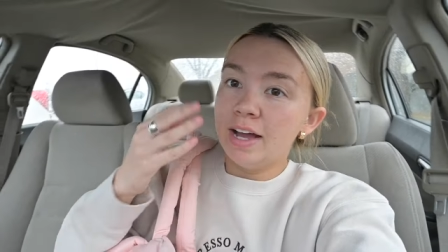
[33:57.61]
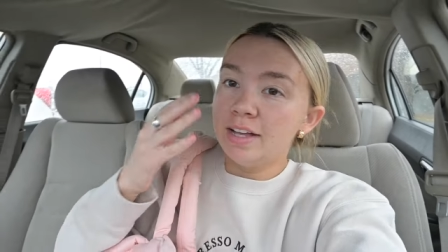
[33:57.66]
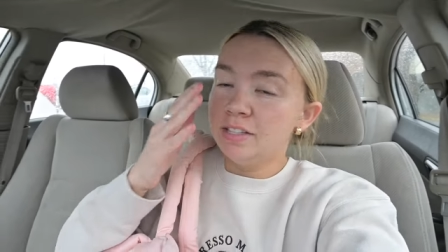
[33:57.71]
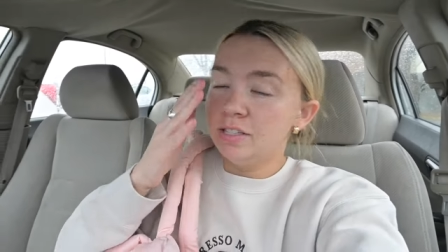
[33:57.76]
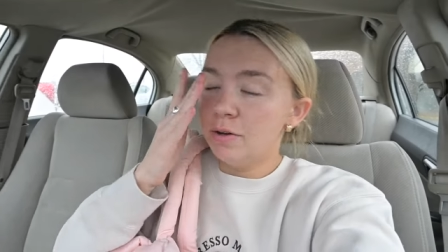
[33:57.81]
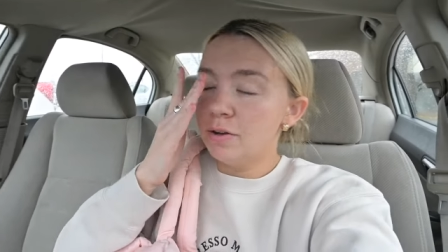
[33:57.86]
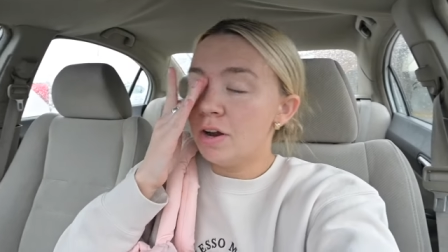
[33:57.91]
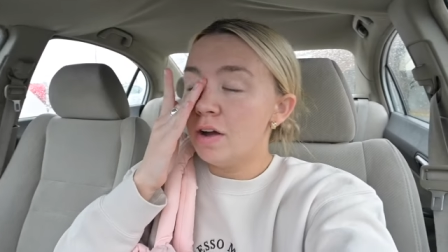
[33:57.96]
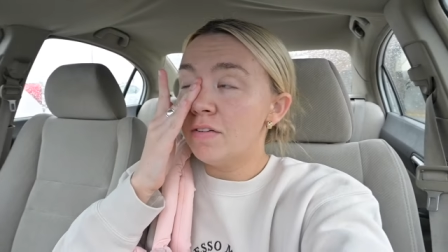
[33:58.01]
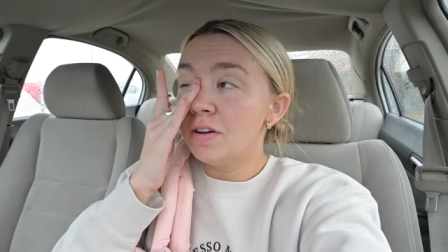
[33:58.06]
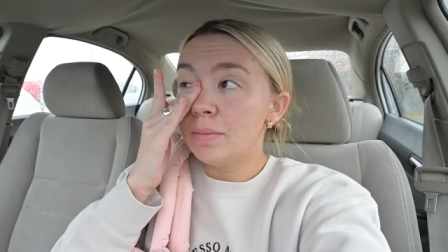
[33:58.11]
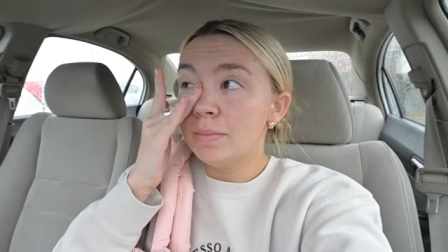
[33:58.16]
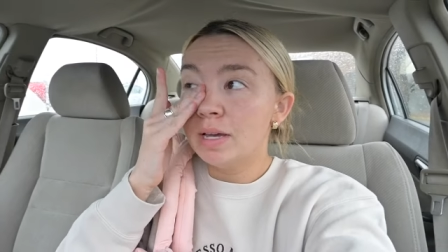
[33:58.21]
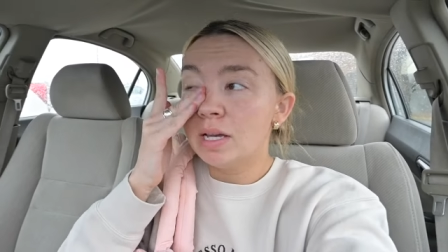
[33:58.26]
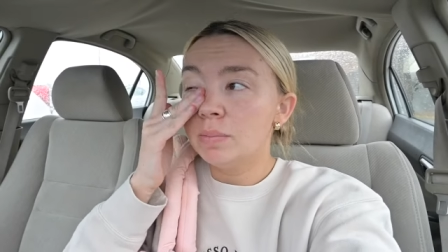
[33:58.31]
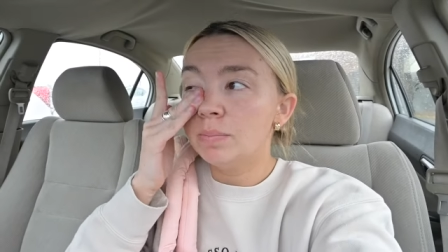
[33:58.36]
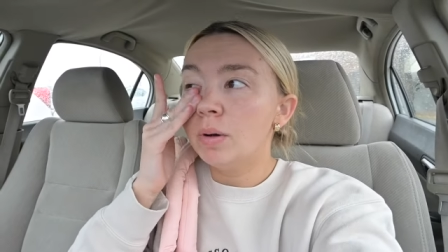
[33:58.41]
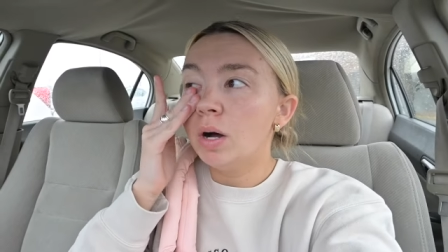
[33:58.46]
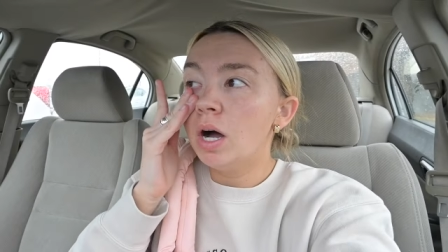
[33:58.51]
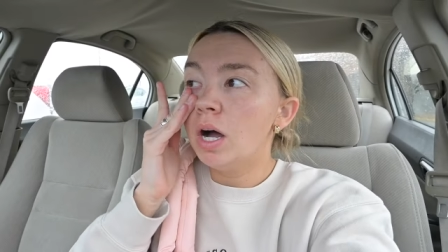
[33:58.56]
No, no honey
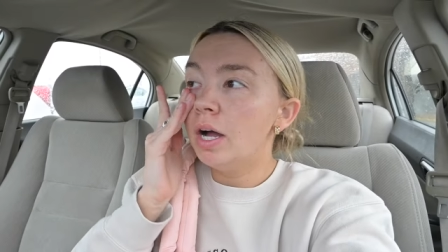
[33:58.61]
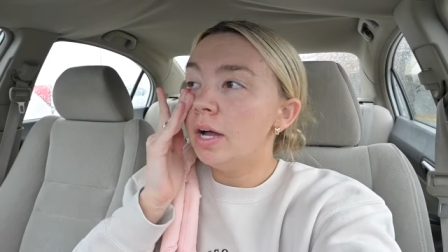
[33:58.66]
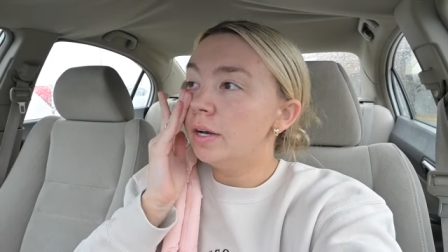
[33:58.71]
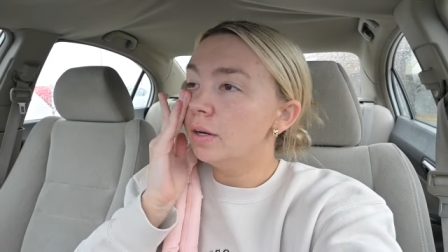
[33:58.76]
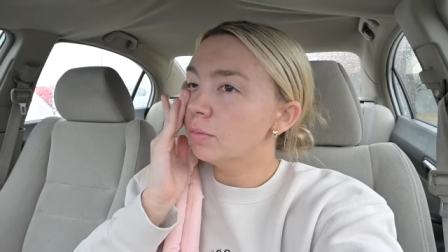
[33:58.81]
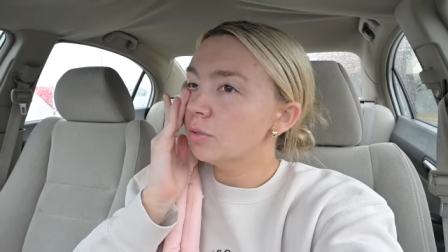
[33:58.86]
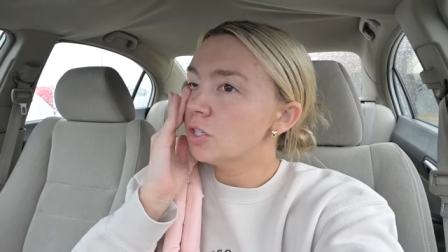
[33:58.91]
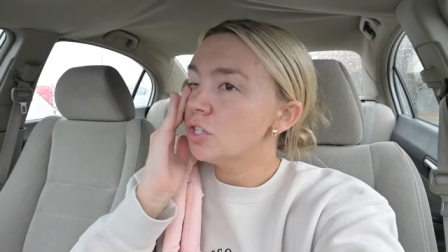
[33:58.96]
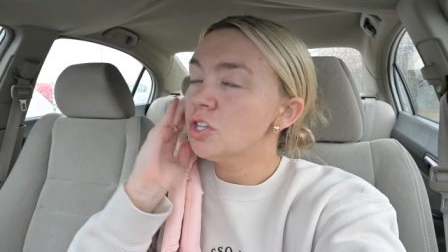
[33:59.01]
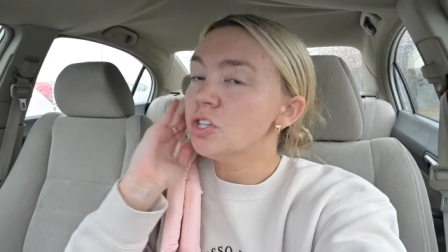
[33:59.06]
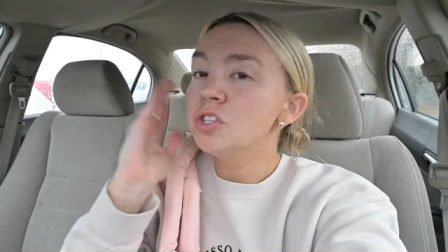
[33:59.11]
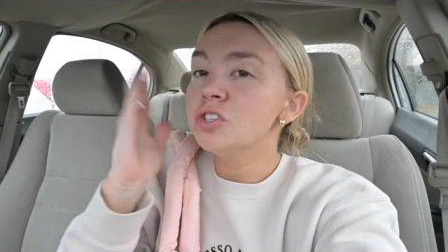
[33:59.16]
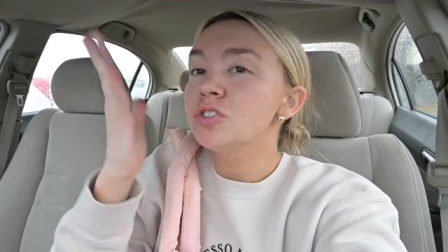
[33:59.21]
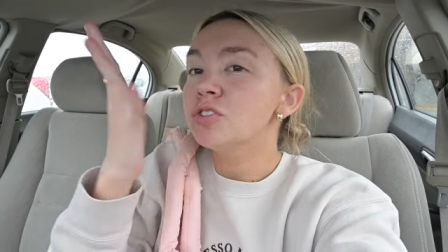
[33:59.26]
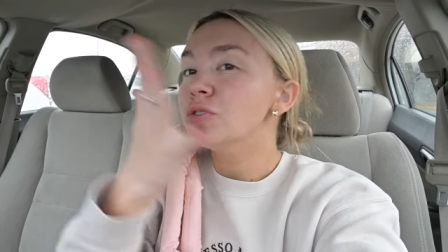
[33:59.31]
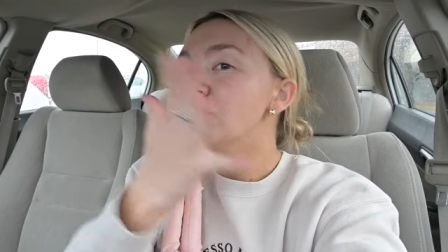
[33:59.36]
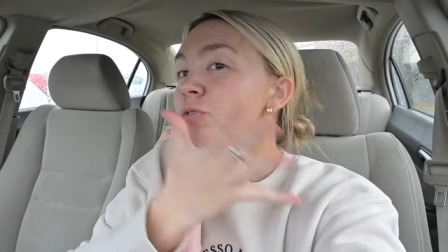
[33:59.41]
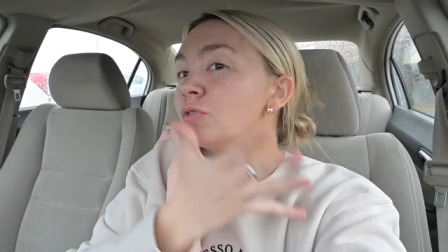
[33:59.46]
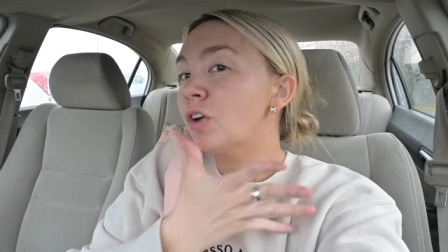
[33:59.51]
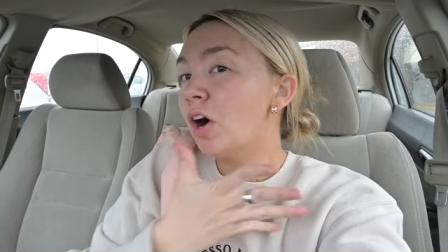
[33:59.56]
makeup on. We're just
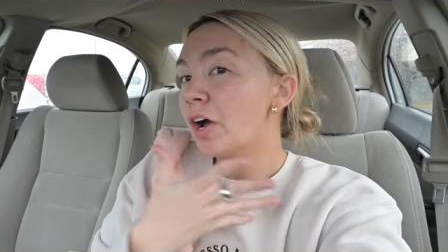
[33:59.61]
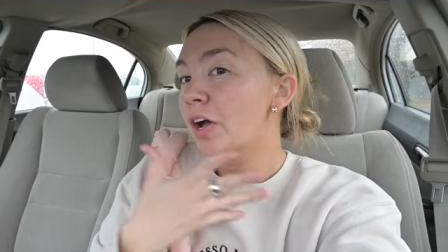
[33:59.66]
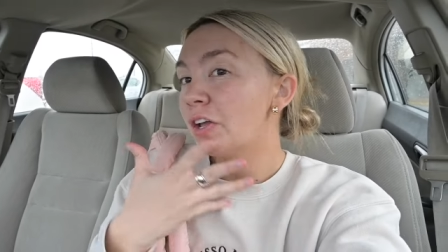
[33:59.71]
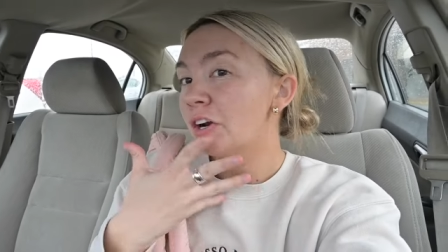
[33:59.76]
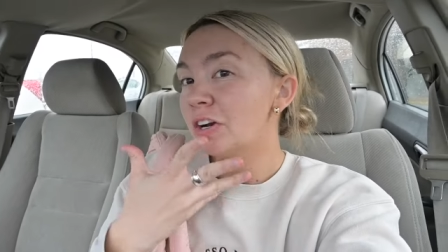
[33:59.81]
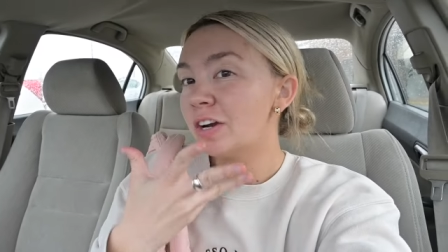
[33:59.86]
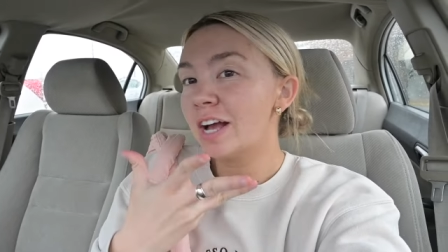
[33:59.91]
rocking our